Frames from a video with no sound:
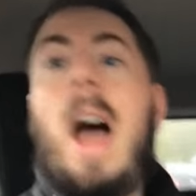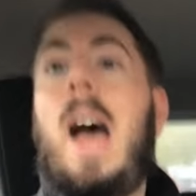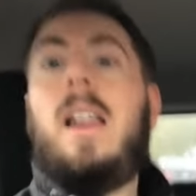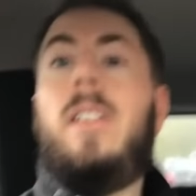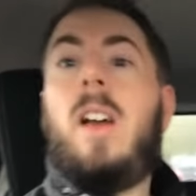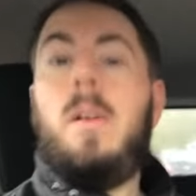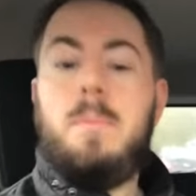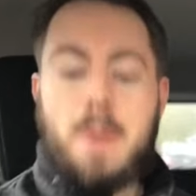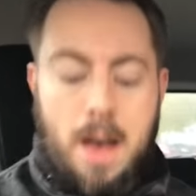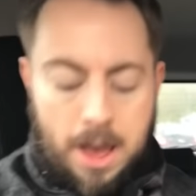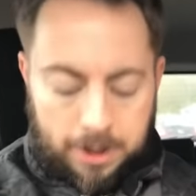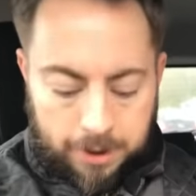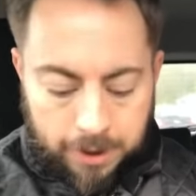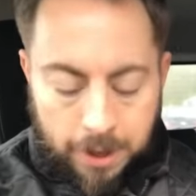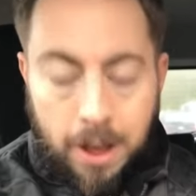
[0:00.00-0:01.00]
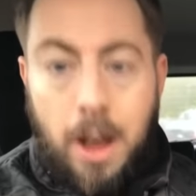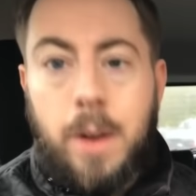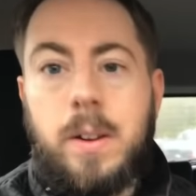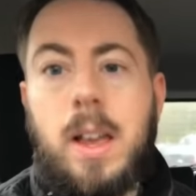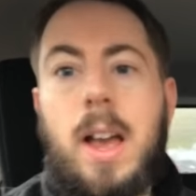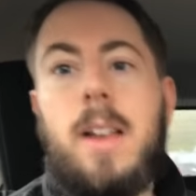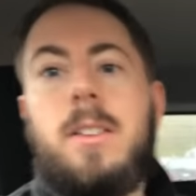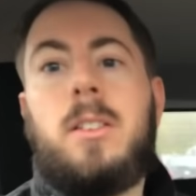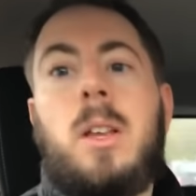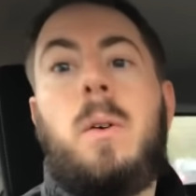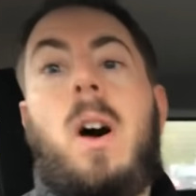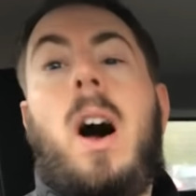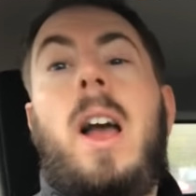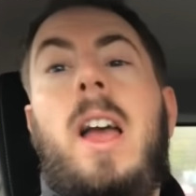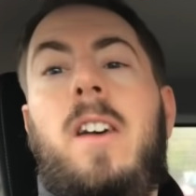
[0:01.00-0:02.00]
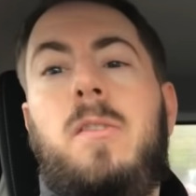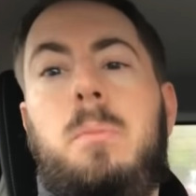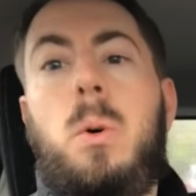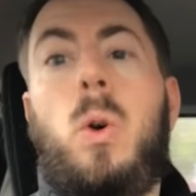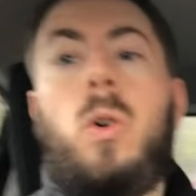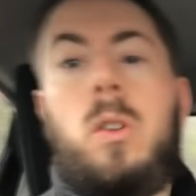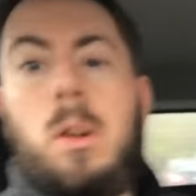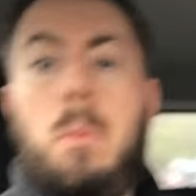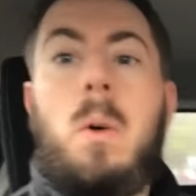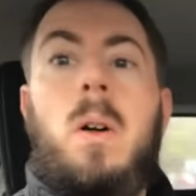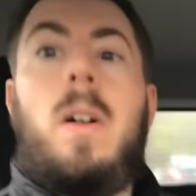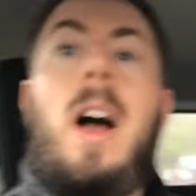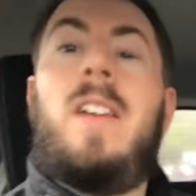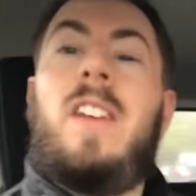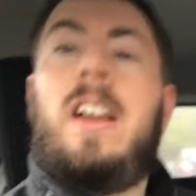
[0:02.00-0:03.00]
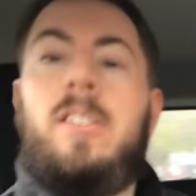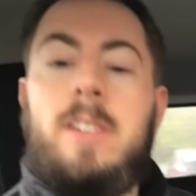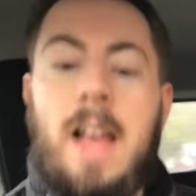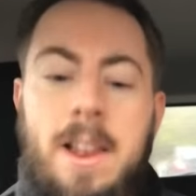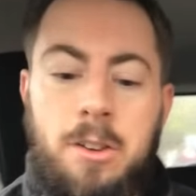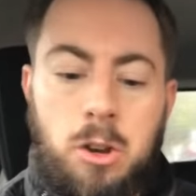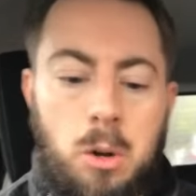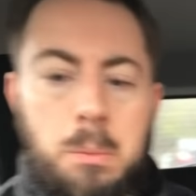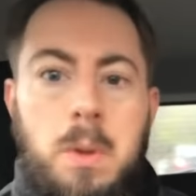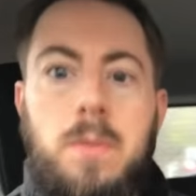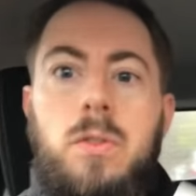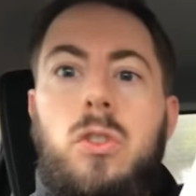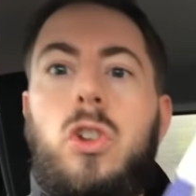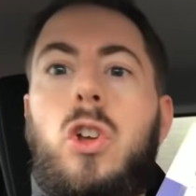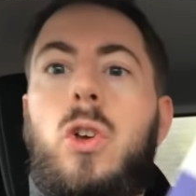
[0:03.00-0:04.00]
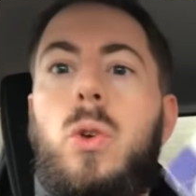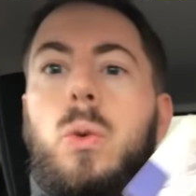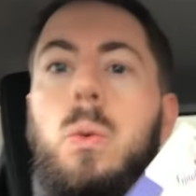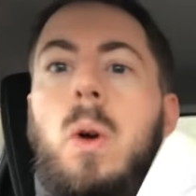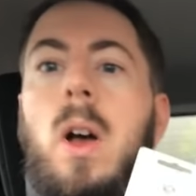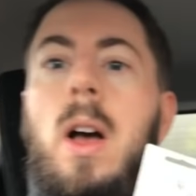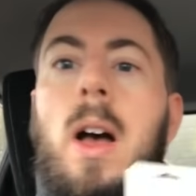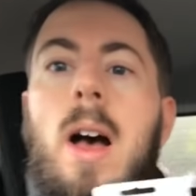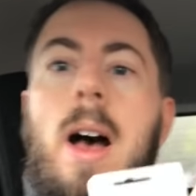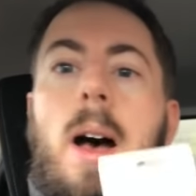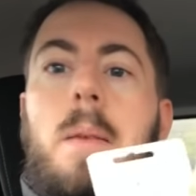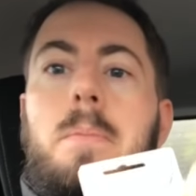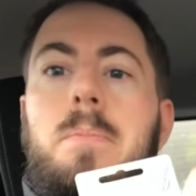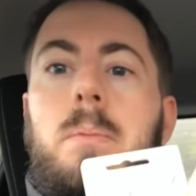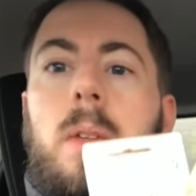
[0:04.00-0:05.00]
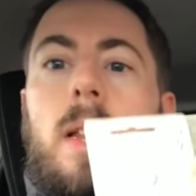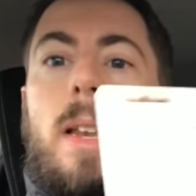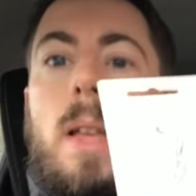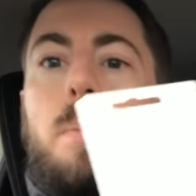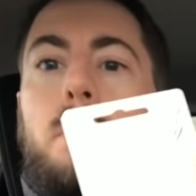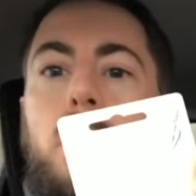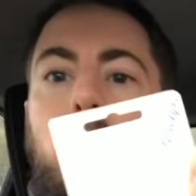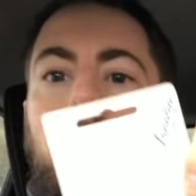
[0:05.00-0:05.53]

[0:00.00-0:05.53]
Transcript: And I'm back. Okay, so I have bought, well, I've actually ended up with two lip